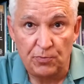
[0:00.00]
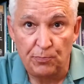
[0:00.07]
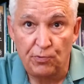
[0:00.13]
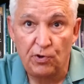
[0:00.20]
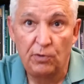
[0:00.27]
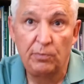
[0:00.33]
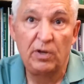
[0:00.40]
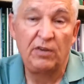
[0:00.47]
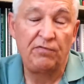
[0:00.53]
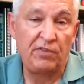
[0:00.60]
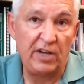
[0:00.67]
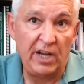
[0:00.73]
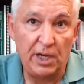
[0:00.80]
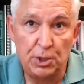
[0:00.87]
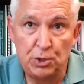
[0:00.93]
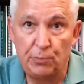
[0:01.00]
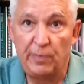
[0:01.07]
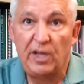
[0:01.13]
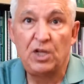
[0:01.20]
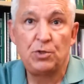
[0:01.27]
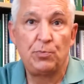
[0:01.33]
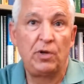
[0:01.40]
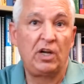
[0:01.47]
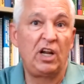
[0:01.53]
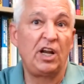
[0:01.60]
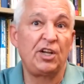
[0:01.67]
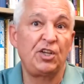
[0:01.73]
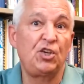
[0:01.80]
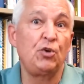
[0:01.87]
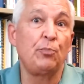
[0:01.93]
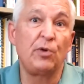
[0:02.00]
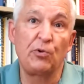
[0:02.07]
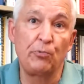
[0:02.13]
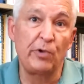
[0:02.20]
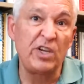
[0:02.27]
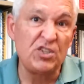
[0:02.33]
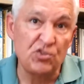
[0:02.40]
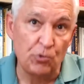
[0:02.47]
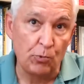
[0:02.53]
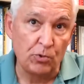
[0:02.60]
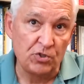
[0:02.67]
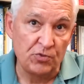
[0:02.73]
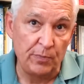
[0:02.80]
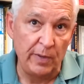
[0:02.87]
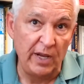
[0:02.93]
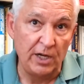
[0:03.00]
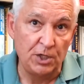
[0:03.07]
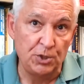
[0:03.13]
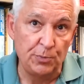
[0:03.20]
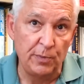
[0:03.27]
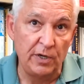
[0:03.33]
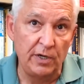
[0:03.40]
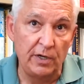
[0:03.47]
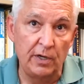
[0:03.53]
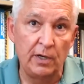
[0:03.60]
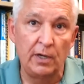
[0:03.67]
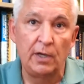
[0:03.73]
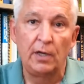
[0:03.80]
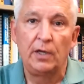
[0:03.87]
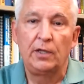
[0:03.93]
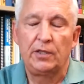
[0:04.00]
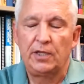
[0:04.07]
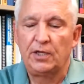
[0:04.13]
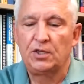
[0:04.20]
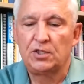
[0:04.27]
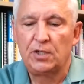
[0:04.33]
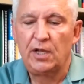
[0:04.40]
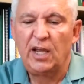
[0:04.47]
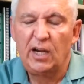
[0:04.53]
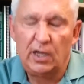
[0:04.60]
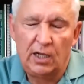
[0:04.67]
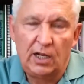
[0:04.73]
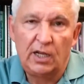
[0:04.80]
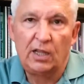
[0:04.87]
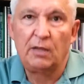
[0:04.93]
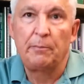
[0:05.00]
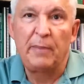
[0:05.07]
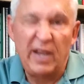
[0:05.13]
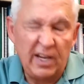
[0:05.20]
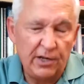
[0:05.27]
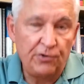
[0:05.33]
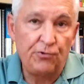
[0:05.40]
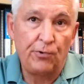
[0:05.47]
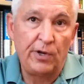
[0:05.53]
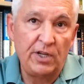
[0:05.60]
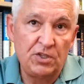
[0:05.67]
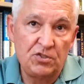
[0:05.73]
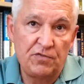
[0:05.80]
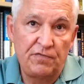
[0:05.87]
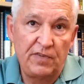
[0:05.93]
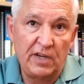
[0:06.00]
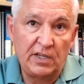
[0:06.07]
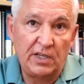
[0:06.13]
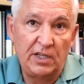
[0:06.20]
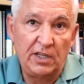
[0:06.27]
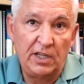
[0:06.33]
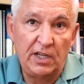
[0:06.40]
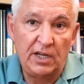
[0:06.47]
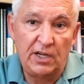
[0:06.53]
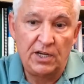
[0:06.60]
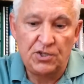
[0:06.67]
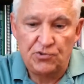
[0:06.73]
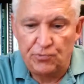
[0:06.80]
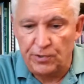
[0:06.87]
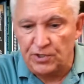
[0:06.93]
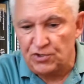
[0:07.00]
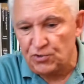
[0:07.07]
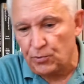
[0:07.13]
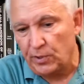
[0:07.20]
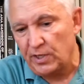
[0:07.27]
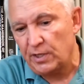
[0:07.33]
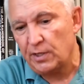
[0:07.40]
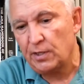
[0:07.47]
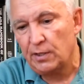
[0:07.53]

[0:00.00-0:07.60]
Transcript: improvement, financial management, a lot of human resource management things, and a lot of the mega trends affecting the industry. So it